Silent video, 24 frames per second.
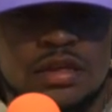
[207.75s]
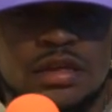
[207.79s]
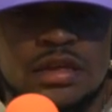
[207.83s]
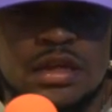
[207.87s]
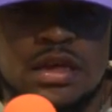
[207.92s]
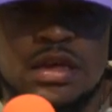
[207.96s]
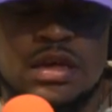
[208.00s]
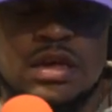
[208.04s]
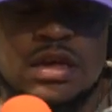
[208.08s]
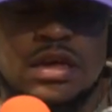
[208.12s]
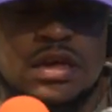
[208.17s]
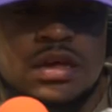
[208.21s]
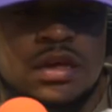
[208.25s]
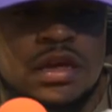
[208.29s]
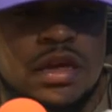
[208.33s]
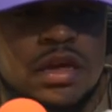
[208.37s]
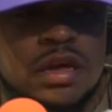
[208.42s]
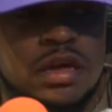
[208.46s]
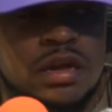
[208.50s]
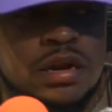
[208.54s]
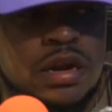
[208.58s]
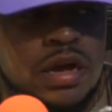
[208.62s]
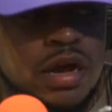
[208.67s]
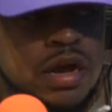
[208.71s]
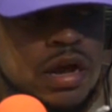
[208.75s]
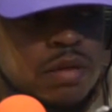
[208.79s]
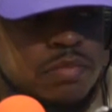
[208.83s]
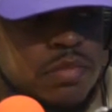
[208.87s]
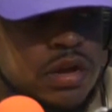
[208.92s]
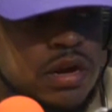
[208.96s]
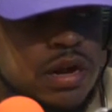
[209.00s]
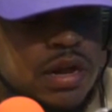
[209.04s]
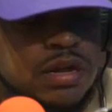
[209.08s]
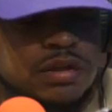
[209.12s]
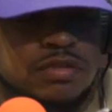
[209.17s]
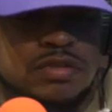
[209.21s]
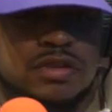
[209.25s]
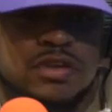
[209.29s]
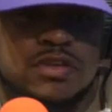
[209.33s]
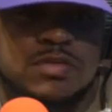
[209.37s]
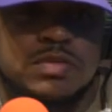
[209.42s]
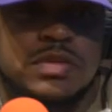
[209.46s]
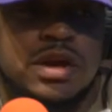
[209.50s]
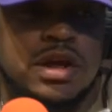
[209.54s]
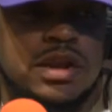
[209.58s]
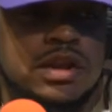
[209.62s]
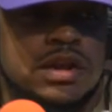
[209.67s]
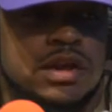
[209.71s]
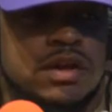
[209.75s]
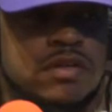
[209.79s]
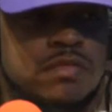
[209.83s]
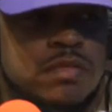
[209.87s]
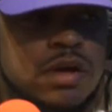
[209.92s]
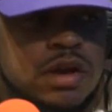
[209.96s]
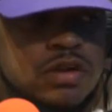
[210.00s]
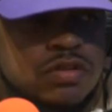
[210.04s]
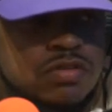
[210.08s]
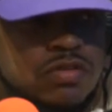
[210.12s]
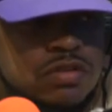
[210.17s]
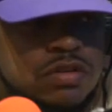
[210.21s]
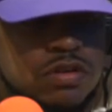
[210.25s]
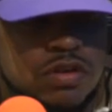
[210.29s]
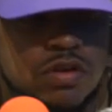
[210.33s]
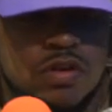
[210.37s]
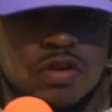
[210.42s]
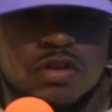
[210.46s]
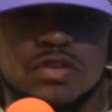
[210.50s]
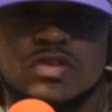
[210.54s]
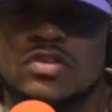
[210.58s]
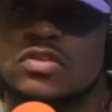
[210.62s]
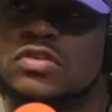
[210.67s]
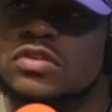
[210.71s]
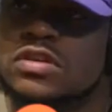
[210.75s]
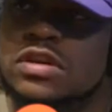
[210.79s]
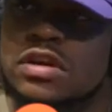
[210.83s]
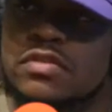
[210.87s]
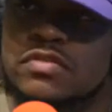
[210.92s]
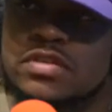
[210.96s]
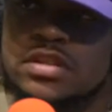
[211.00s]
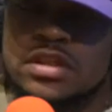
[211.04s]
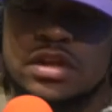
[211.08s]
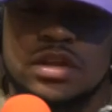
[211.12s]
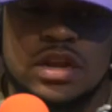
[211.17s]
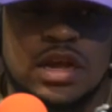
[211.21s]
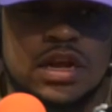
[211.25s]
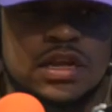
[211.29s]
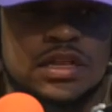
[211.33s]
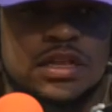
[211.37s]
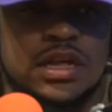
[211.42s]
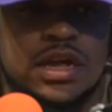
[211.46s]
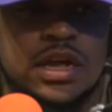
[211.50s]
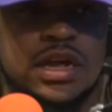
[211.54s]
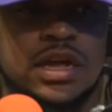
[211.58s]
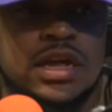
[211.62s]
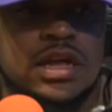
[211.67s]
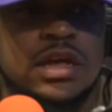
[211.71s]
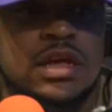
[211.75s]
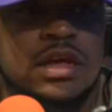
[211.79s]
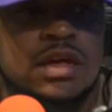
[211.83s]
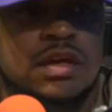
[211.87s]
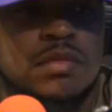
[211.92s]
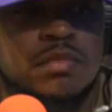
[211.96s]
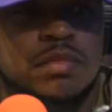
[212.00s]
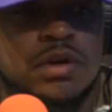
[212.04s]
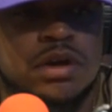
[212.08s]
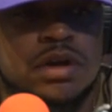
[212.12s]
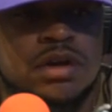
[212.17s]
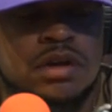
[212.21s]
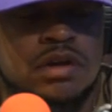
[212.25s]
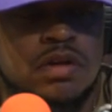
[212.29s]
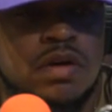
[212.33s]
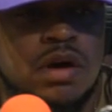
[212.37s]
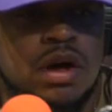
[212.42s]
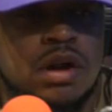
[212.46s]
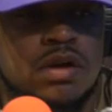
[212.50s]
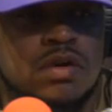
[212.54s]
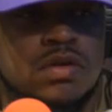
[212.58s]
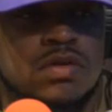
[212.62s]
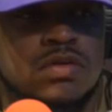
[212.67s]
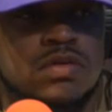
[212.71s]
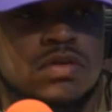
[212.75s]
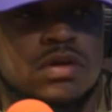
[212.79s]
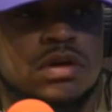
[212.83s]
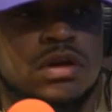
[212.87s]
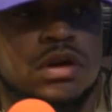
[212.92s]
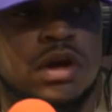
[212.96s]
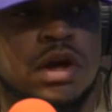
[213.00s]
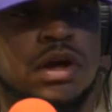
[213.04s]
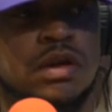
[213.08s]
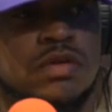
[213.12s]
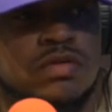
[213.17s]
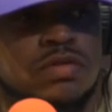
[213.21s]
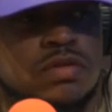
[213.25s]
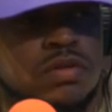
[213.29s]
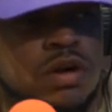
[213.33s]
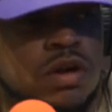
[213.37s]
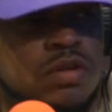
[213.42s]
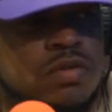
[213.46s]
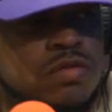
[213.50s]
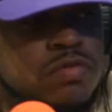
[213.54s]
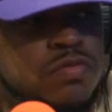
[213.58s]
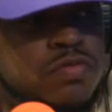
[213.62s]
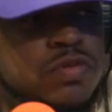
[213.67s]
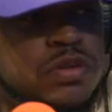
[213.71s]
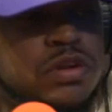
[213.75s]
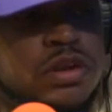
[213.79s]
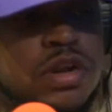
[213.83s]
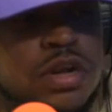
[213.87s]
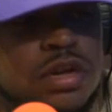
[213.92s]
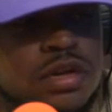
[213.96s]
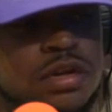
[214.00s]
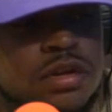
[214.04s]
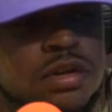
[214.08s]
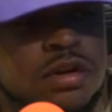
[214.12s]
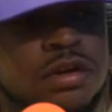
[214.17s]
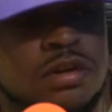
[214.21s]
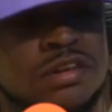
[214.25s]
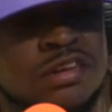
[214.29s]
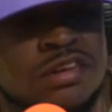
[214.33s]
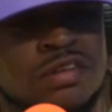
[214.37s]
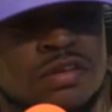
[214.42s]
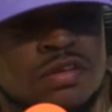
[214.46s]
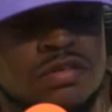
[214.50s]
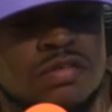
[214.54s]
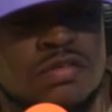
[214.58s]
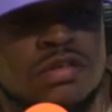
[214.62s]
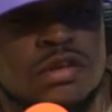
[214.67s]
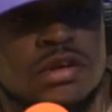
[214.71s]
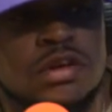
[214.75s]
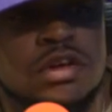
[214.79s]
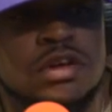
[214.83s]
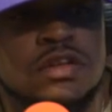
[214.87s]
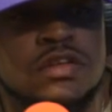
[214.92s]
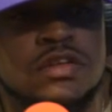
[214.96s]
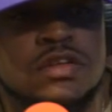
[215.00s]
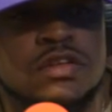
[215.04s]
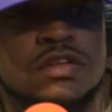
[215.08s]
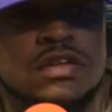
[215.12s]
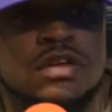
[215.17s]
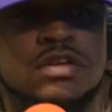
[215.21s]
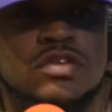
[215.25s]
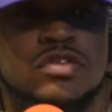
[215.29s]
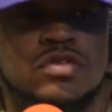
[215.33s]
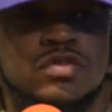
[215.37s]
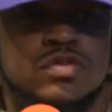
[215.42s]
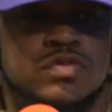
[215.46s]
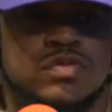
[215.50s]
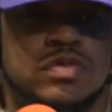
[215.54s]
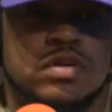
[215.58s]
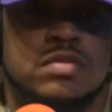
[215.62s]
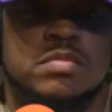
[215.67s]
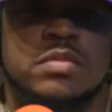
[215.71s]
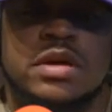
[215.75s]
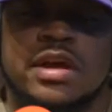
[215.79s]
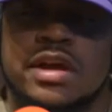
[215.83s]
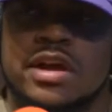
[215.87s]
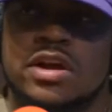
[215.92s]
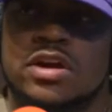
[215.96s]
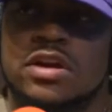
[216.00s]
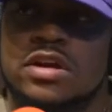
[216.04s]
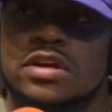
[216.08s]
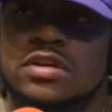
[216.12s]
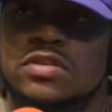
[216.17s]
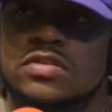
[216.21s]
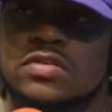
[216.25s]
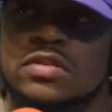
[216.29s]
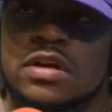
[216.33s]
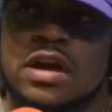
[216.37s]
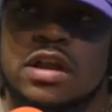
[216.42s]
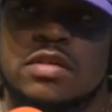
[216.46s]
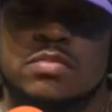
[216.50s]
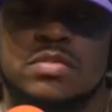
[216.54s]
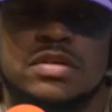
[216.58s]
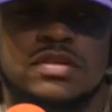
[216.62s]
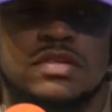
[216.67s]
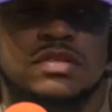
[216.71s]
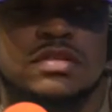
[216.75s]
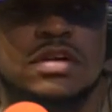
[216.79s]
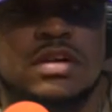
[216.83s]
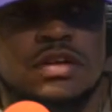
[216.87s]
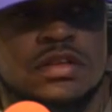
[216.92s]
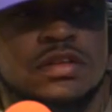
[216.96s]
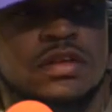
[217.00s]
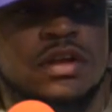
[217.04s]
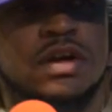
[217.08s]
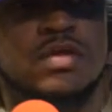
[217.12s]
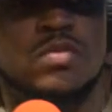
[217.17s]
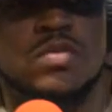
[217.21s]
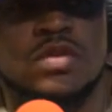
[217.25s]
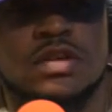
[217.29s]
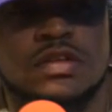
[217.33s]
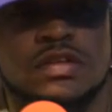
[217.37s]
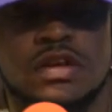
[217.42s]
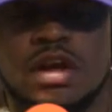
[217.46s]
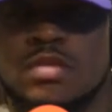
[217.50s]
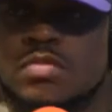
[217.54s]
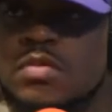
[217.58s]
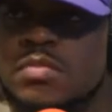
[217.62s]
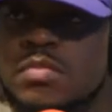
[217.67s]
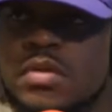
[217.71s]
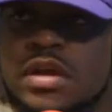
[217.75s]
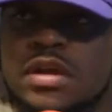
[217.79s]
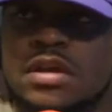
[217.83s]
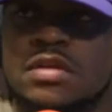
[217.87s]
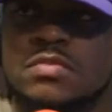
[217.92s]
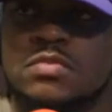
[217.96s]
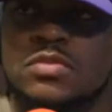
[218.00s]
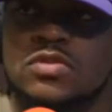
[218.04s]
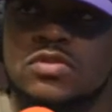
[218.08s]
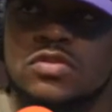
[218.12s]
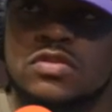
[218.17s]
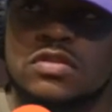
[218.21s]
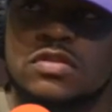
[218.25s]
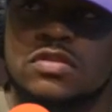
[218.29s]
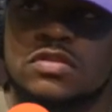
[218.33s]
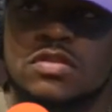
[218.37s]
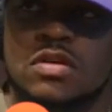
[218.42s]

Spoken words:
Yeah. Nah, trust me, I love my Houston culture and everything like that. But, I don't feel like, just because you're from an area, you got to be stuck to that one type of making music. So